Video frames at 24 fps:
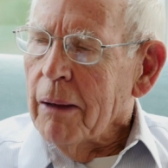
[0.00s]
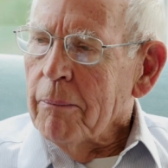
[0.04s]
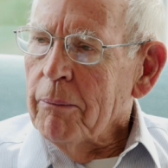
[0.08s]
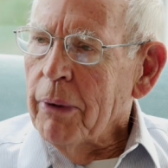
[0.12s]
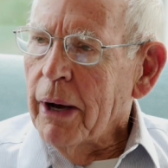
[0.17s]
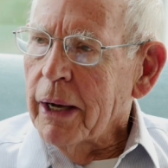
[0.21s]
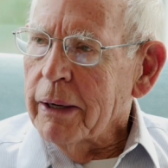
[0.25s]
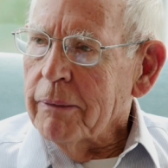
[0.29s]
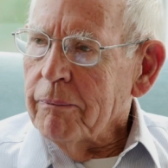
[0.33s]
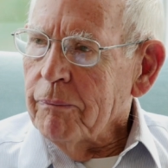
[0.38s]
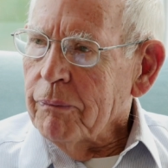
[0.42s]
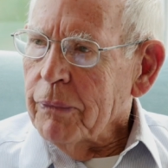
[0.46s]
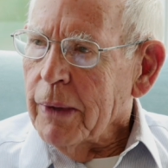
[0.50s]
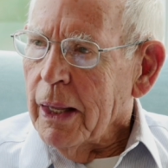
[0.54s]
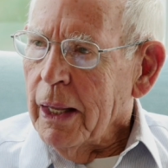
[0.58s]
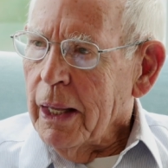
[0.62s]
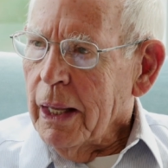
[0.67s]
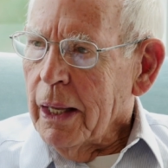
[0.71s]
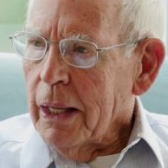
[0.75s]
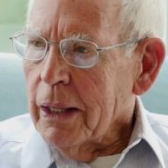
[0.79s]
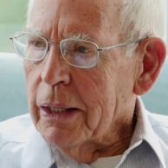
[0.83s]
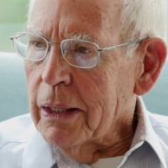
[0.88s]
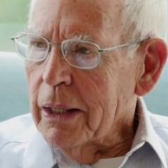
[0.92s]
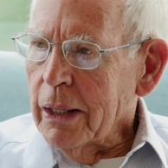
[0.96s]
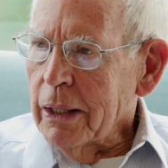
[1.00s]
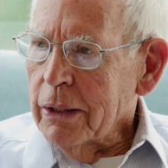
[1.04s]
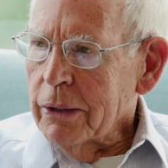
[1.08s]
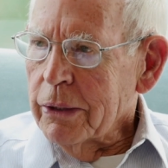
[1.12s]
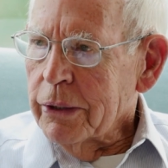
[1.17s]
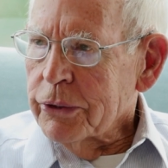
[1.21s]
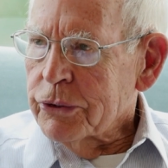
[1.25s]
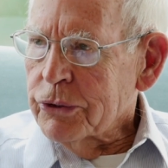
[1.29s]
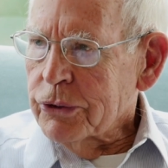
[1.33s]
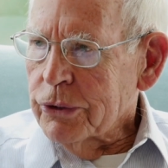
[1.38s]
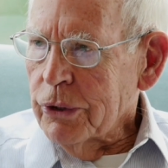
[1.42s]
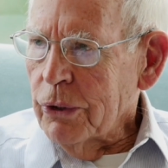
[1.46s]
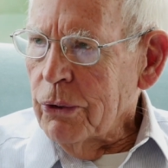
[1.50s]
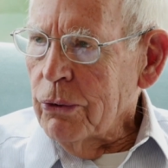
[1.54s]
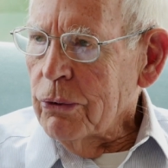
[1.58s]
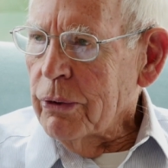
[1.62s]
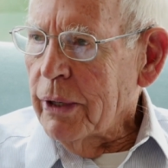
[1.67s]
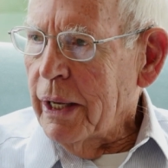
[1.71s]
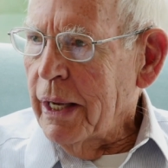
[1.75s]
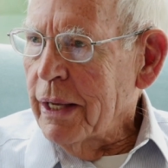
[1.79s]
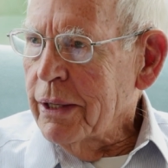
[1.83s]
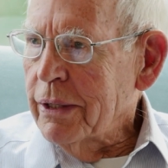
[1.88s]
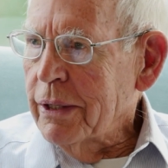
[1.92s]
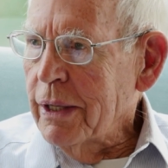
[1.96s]
But the
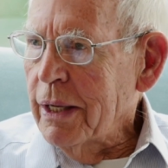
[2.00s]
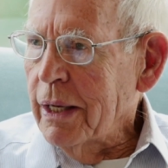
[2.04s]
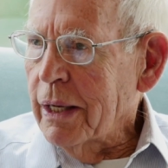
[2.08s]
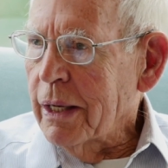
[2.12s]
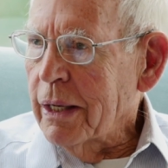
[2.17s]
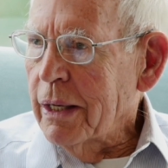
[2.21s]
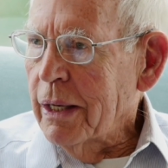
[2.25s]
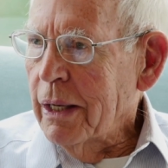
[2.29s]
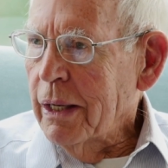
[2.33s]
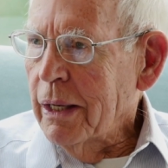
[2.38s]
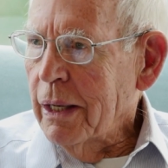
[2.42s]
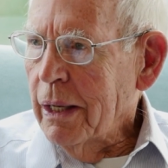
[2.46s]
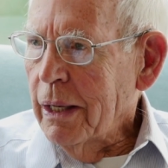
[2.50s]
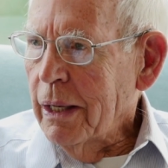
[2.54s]
soul, I think,